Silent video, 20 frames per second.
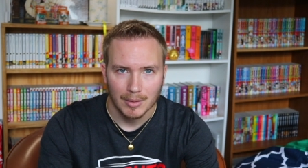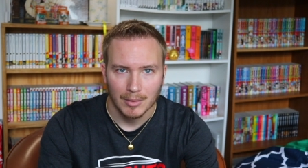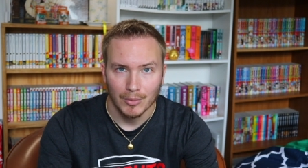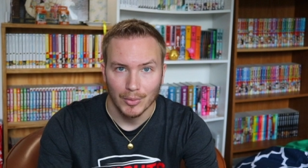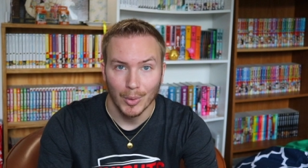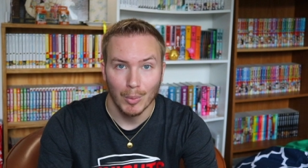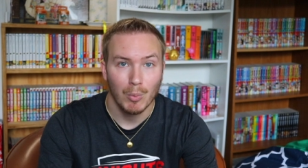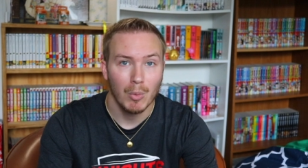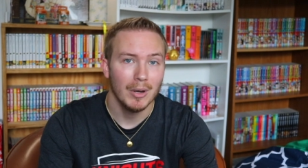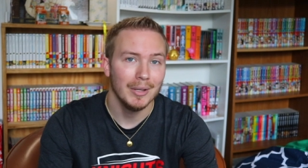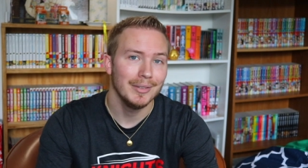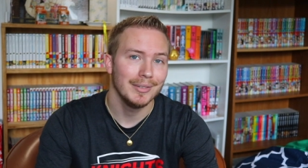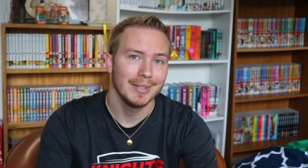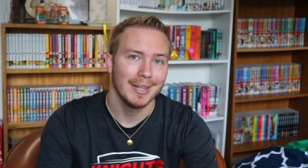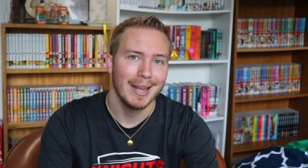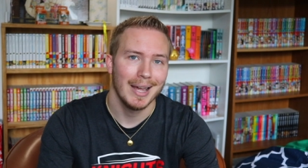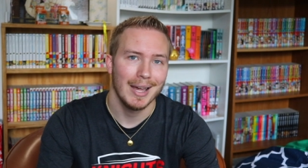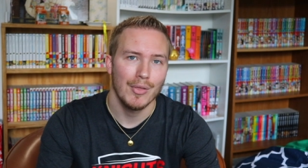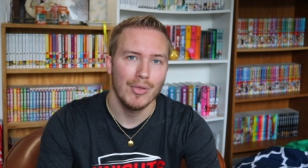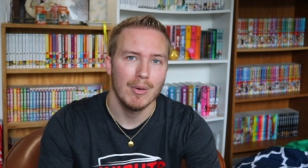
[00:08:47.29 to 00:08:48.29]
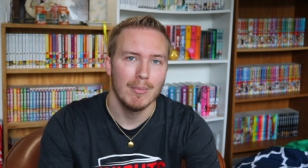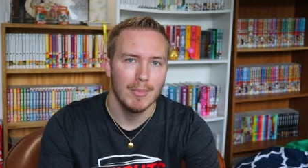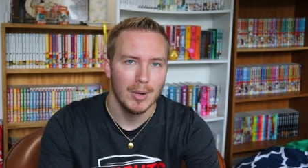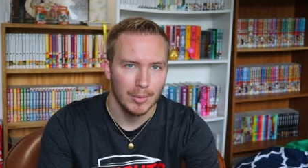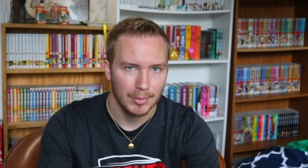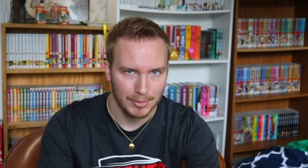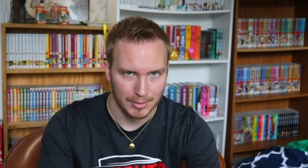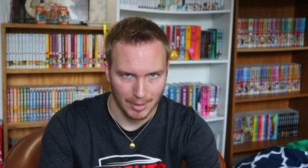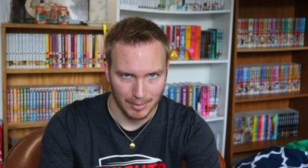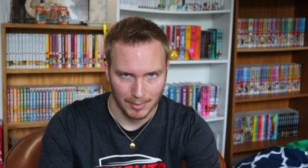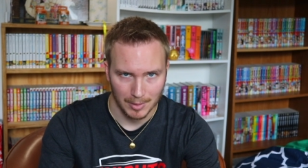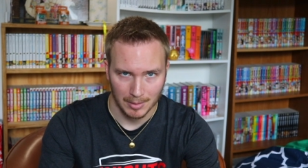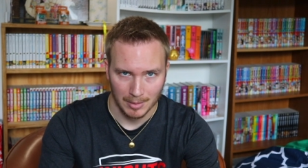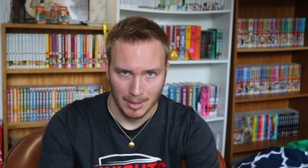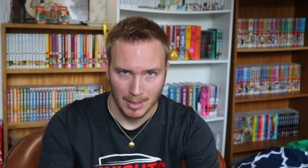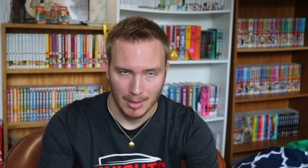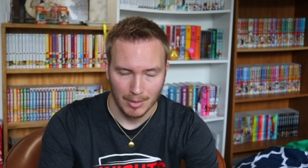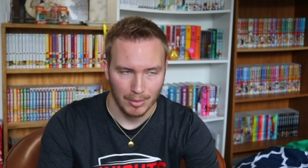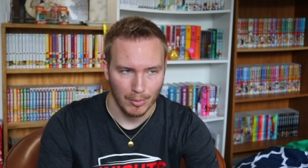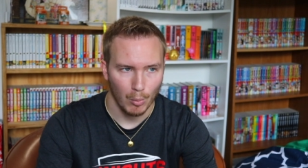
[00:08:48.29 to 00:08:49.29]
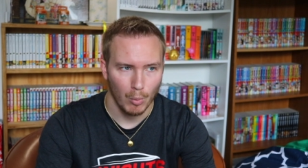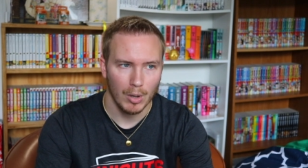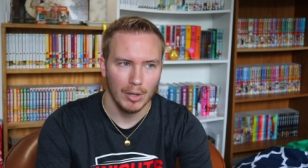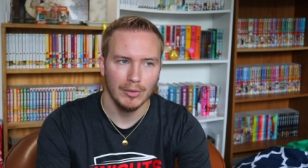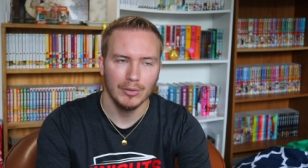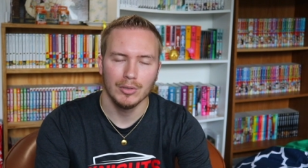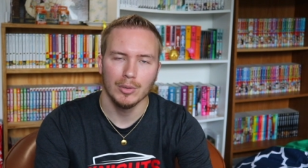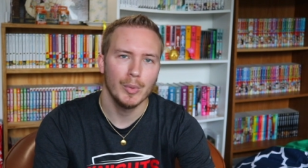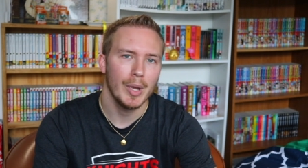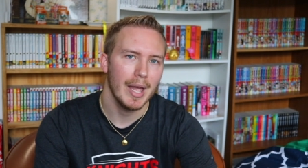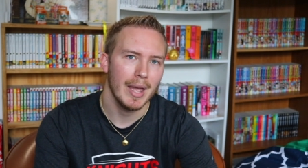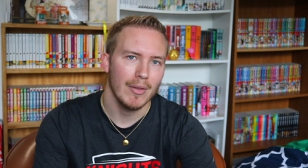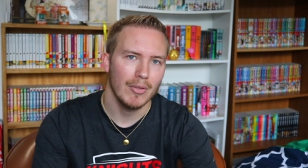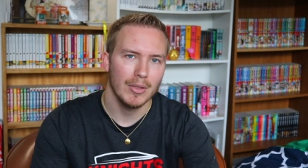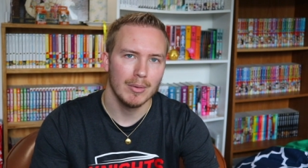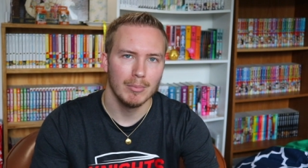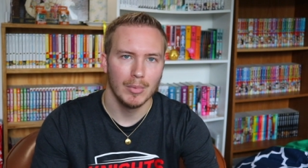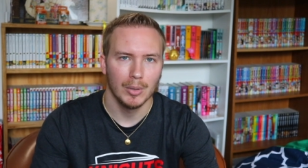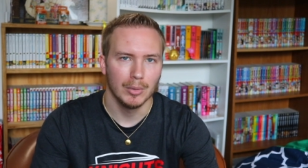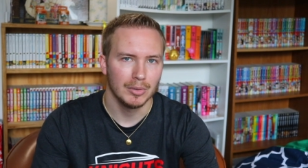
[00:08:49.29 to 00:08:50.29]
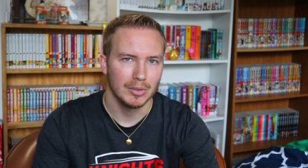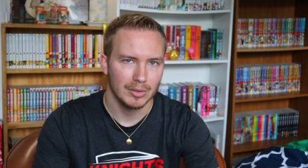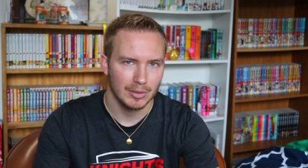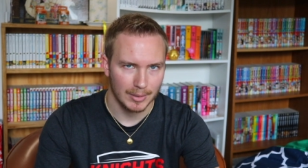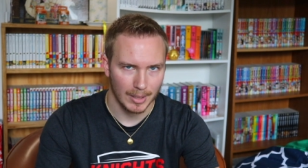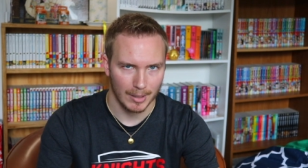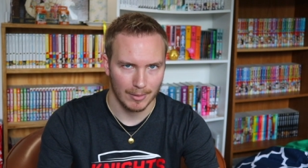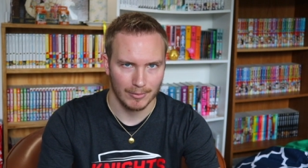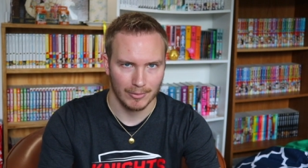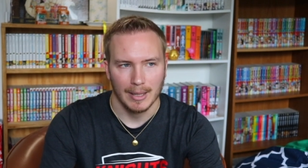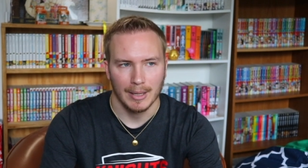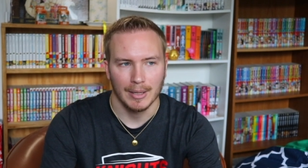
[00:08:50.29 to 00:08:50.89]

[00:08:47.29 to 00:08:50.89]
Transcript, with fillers: The ones that had the most of it the ones who have the most stuff.